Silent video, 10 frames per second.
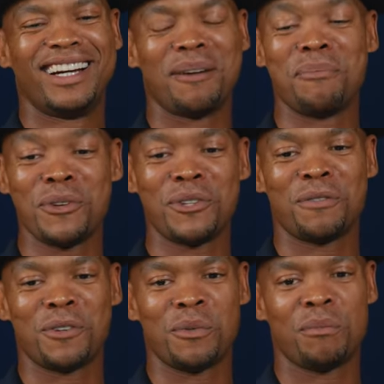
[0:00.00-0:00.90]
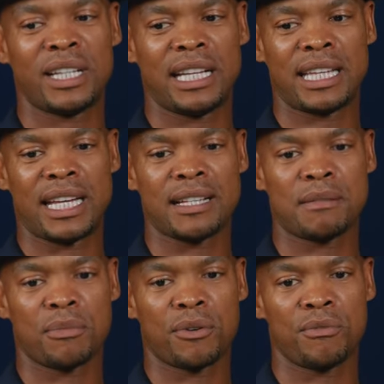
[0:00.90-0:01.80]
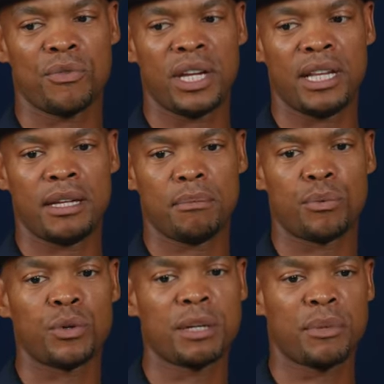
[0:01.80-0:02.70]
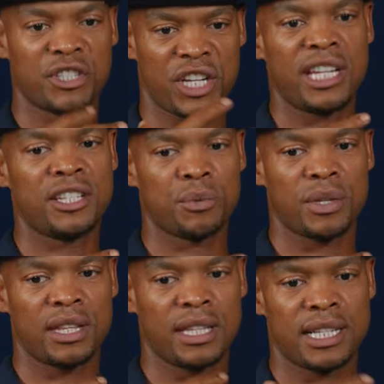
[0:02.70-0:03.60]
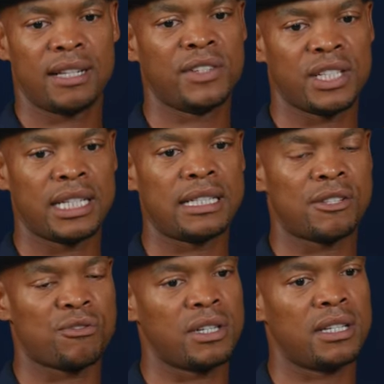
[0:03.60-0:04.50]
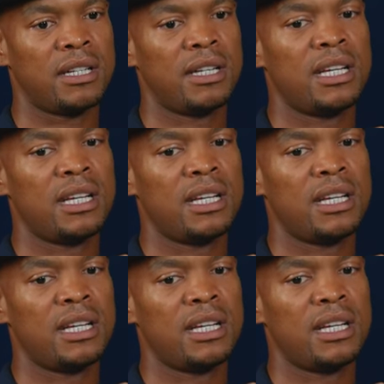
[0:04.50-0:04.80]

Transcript: a beautiful woman, and that has really brought about change within the television industry.